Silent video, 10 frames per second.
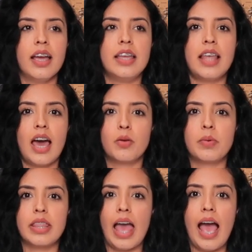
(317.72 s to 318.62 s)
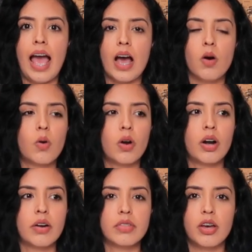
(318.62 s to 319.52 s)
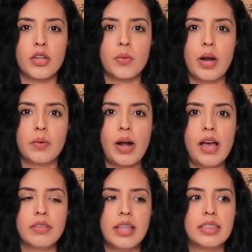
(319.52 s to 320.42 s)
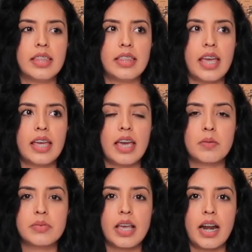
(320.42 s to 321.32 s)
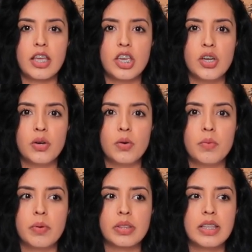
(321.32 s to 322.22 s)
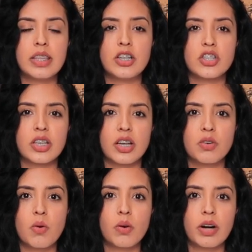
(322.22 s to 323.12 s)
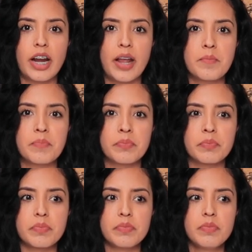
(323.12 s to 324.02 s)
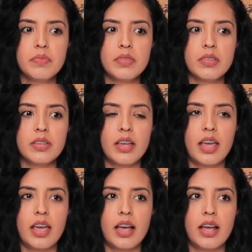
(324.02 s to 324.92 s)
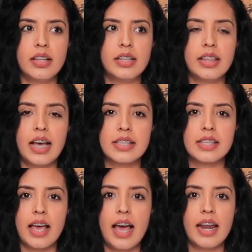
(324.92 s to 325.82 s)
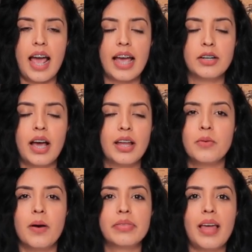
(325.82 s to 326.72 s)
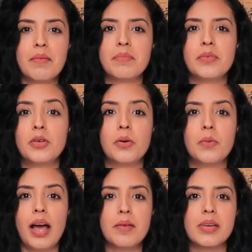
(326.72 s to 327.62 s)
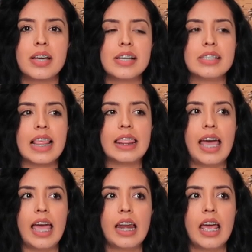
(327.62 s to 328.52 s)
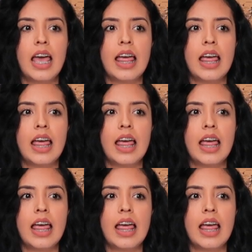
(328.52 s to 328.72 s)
and that'll be that or the other way around that they get upset at you but then they just ignore it and that's that I don't, I don't want that you know why because then